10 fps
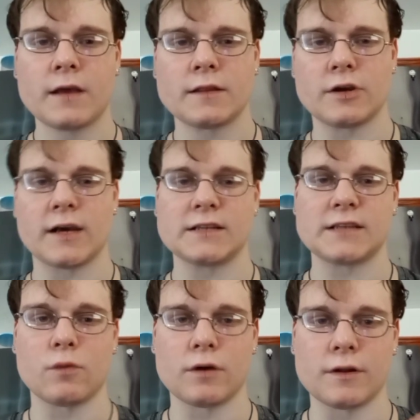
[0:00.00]
then you guys
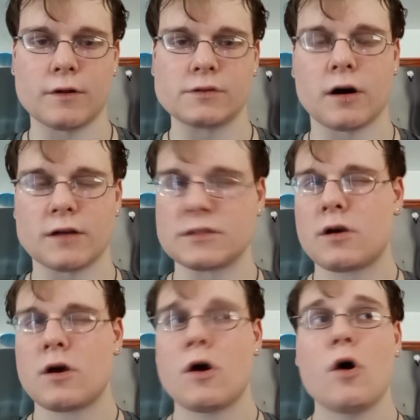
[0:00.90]
get one of those cards,
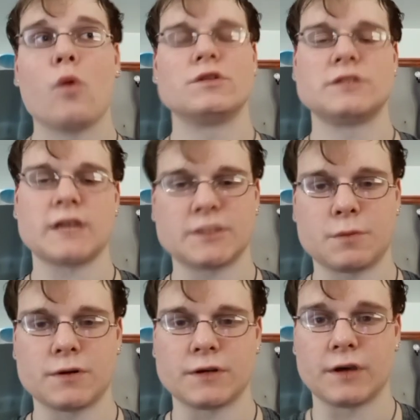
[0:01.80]
which is
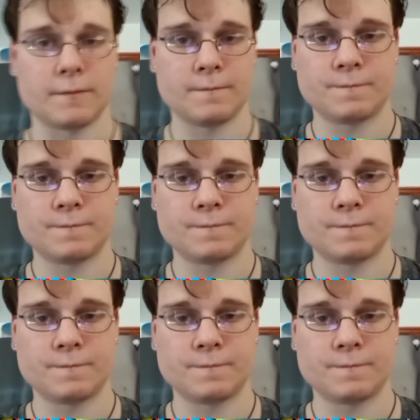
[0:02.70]
actually pretty good.